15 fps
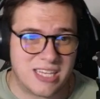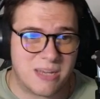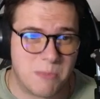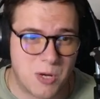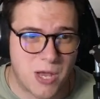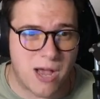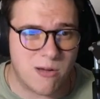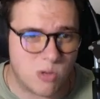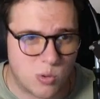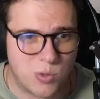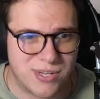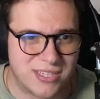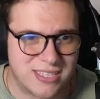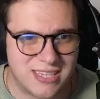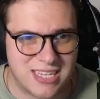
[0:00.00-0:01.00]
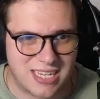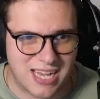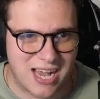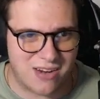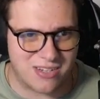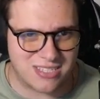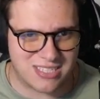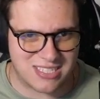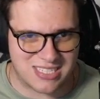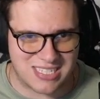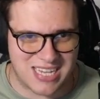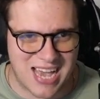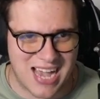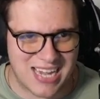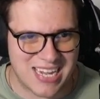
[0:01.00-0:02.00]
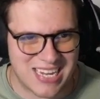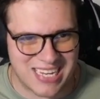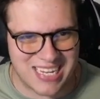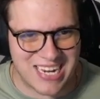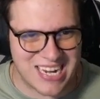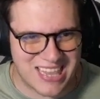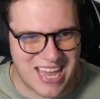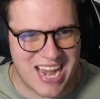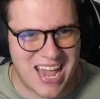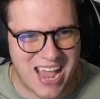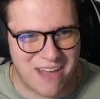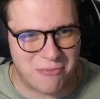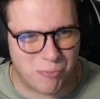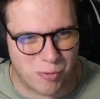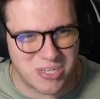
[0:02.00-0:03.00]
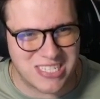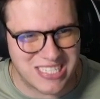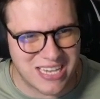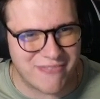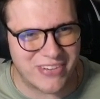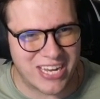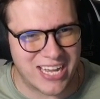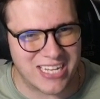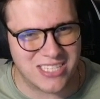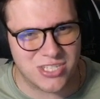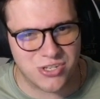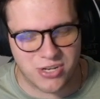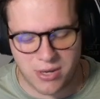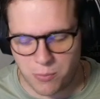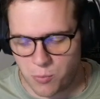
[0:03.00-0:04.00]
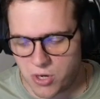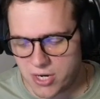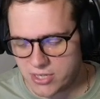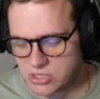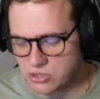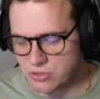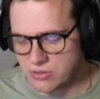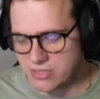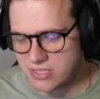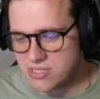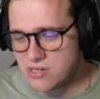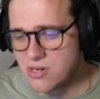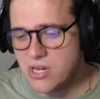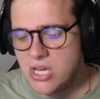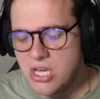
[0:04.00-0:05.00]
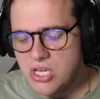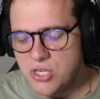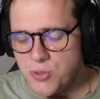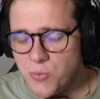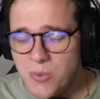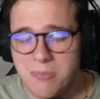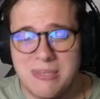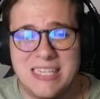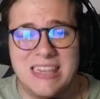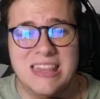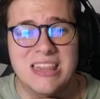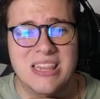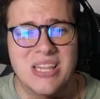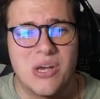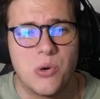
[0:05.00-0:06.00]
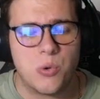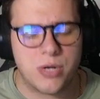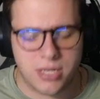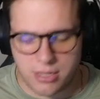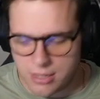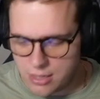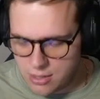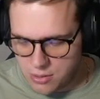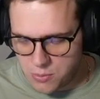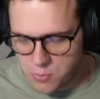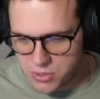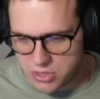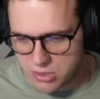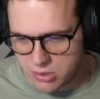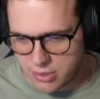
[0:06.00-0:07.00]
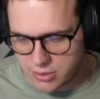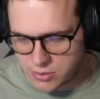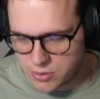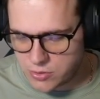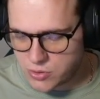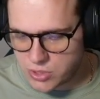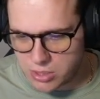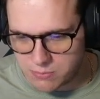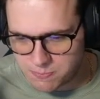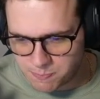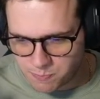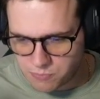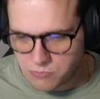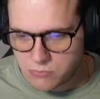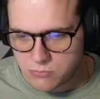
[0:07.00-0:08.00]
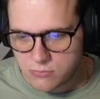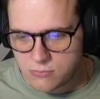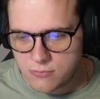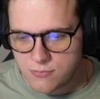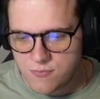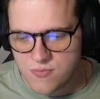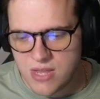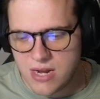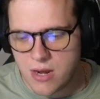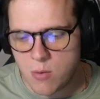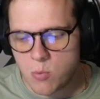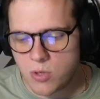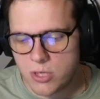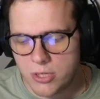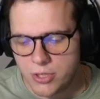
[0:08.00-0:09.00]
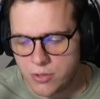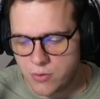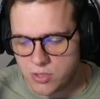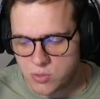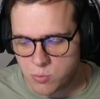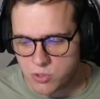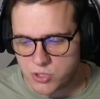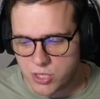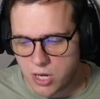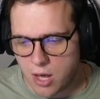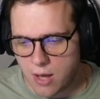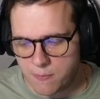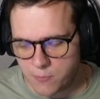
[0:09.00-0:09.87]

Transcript: how quickly the Countess is attacking and getting that every 7 hits. You get 1 extra Elixir. You would be loaded with Elixir. So now what we're going to do is we're just going to upgrade